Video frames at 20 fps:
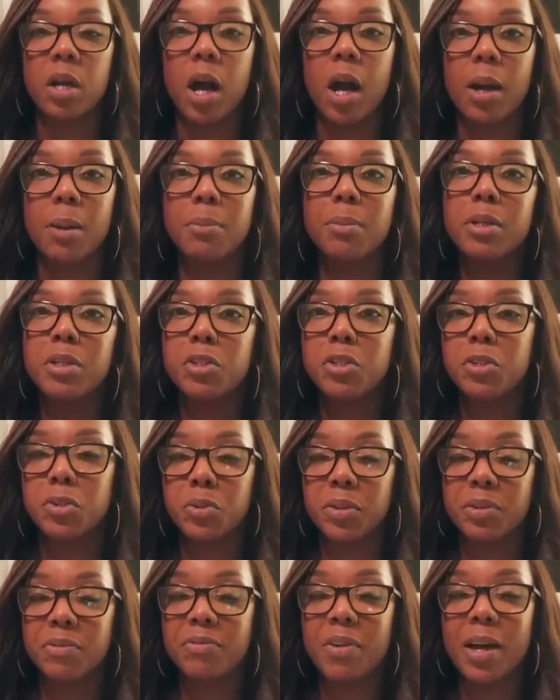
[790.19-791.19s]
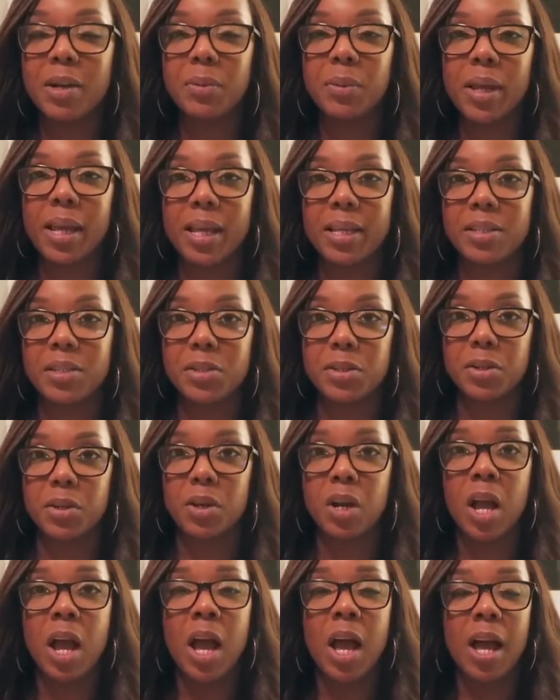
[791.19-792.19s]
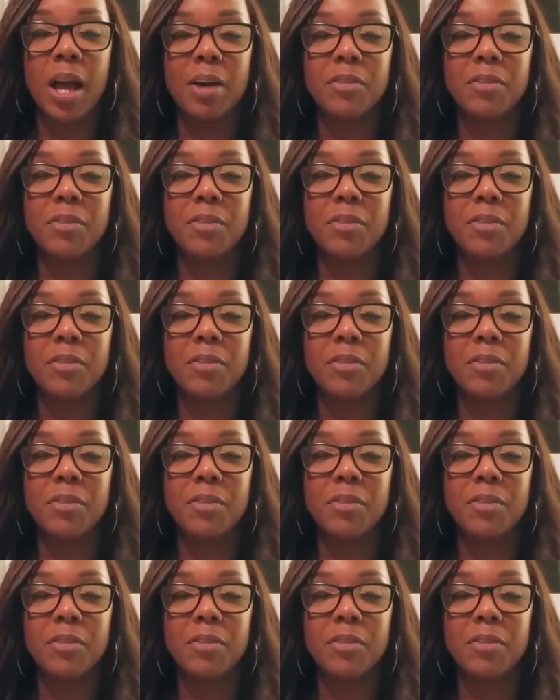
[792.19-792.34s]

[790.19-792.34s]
come to the final answer